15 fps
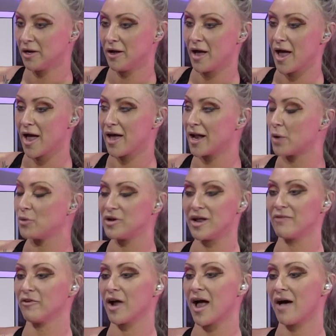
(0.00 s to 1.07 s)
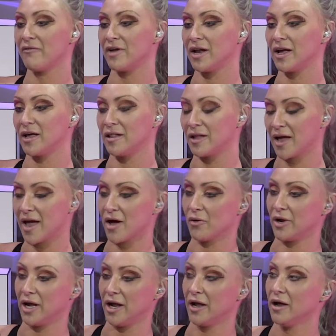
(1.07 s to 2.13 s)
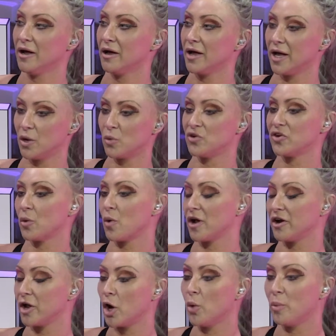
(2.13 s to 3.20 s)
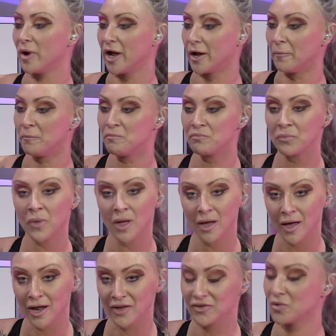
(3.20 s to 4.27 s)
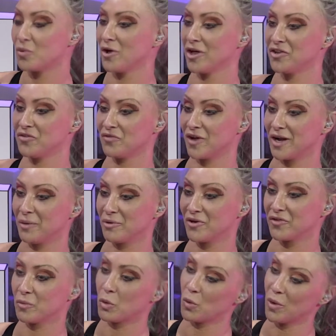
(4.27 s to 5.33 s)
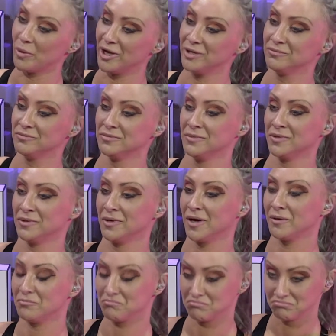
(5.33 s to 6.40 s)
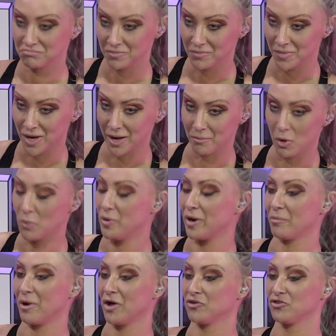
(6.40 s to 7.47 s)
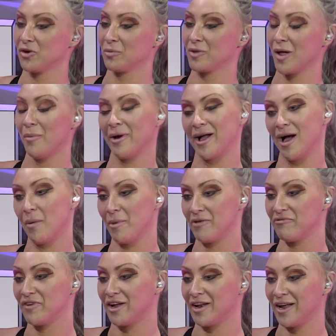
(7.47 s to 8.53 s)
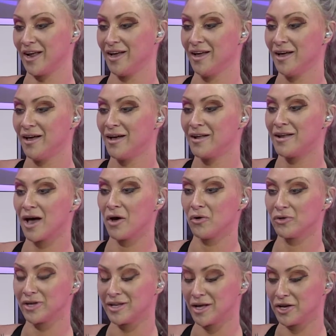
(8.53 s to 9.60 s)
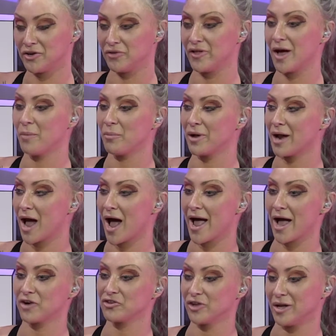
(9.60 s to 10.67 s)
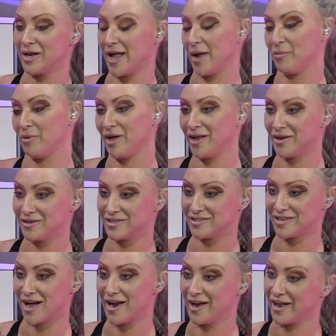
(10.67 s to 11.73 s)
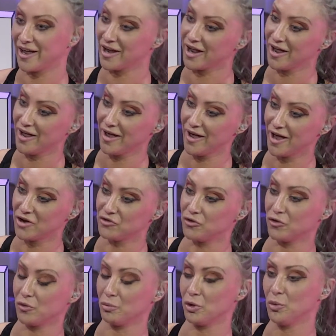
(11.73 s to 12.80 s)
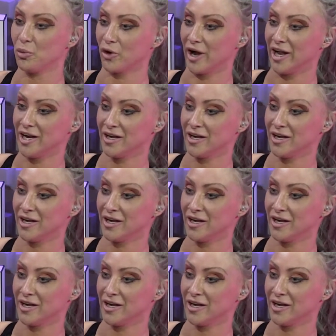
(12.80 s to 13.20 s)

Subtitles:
And I would never have it in the county in which I wanted to open it. And I said, well, that's funny because I'm a woman. I'm opening my own strip club. I got my funding. Not only did I do that, but I actually named it, designed it, and drew the blueprint.